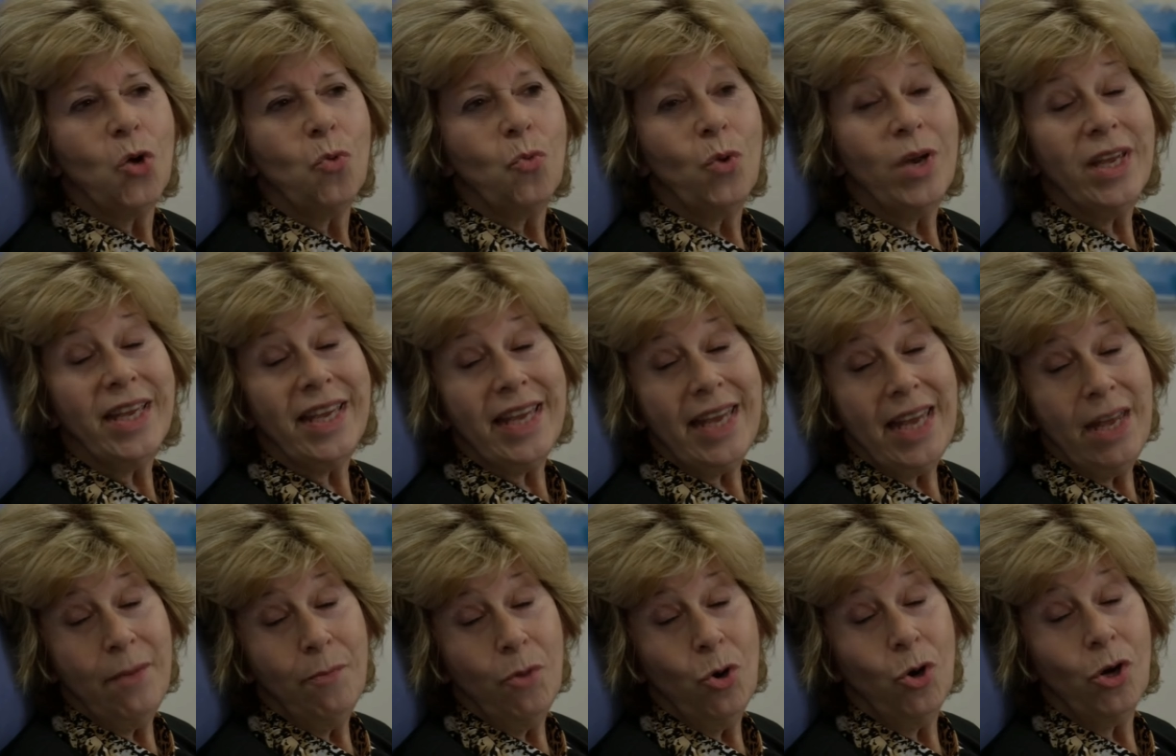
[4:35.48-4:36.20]
We
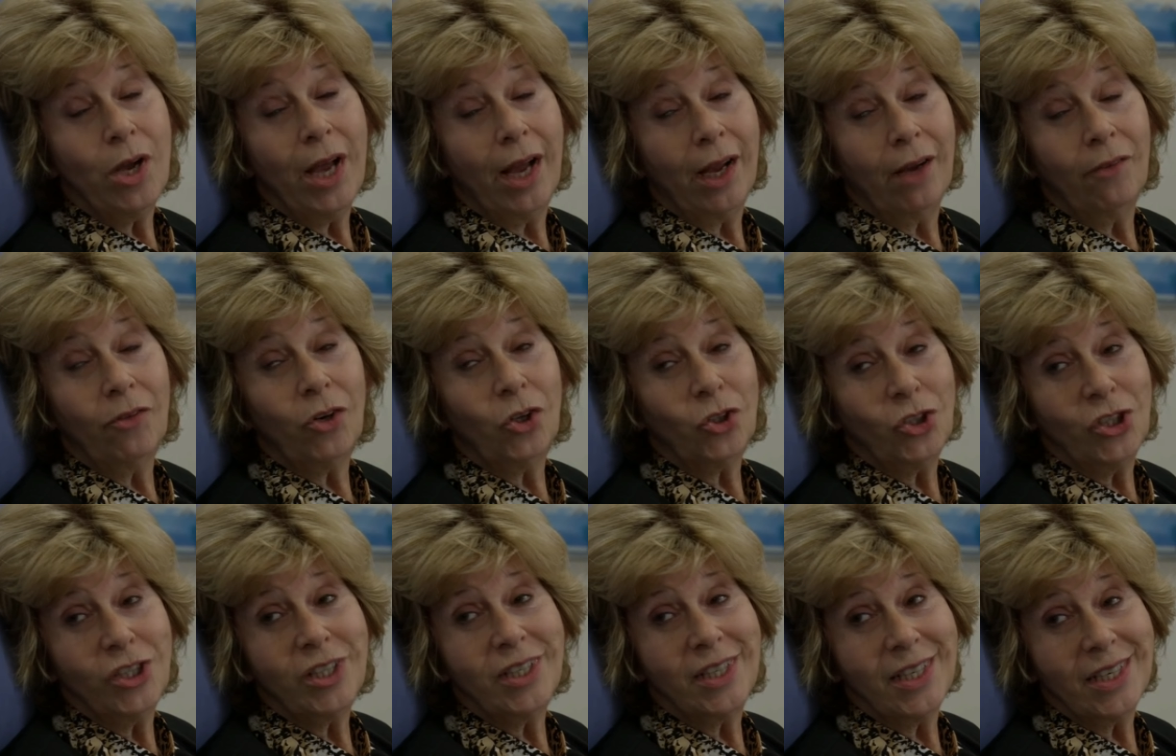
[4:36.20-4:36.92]
chemo gang have
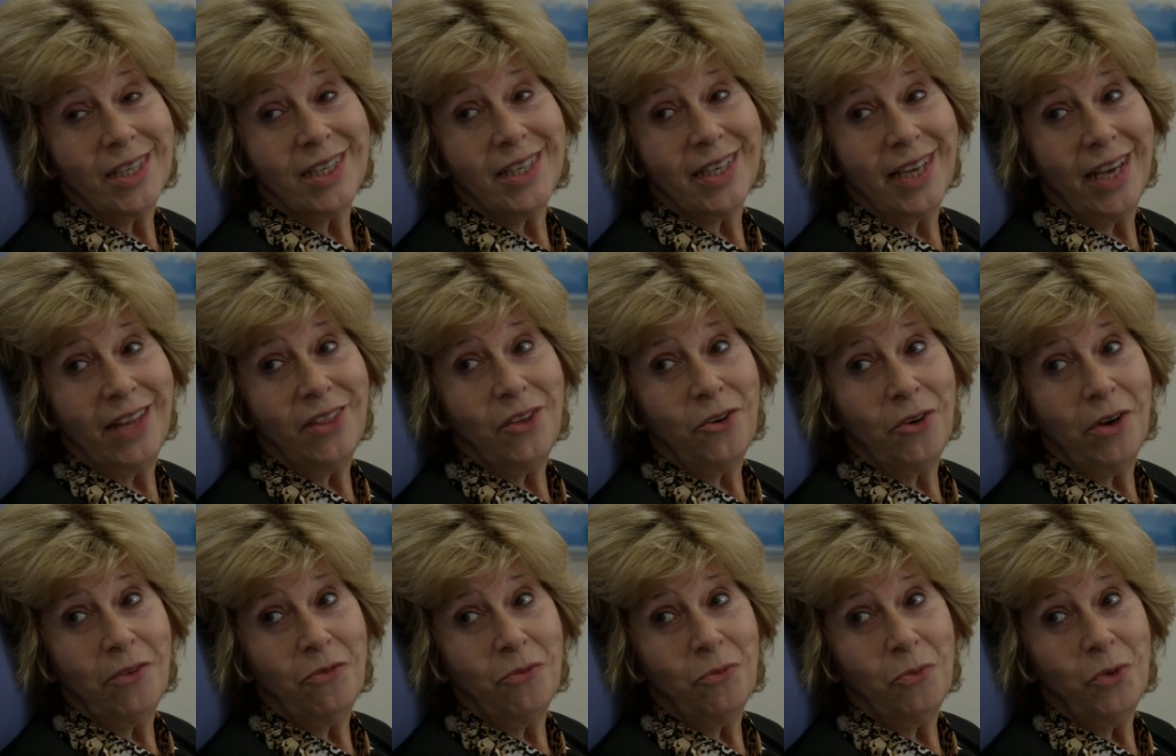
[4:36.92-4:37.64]
got to stick
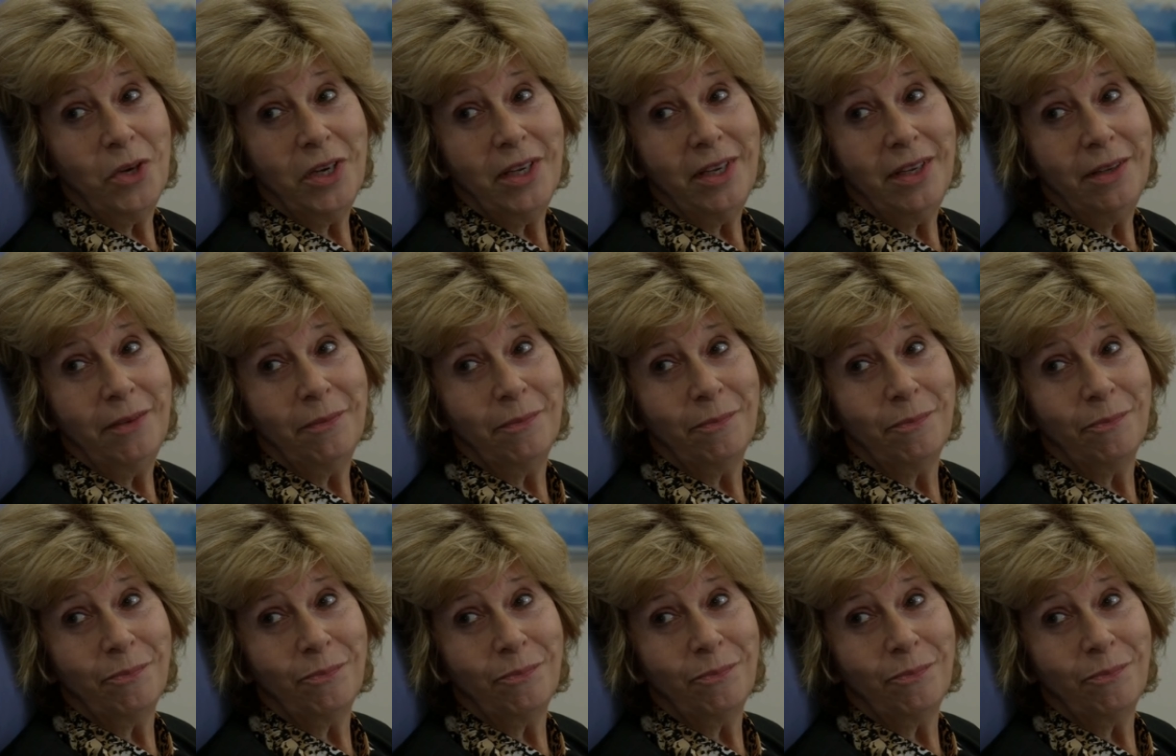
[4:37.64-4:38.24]
together, haven't we?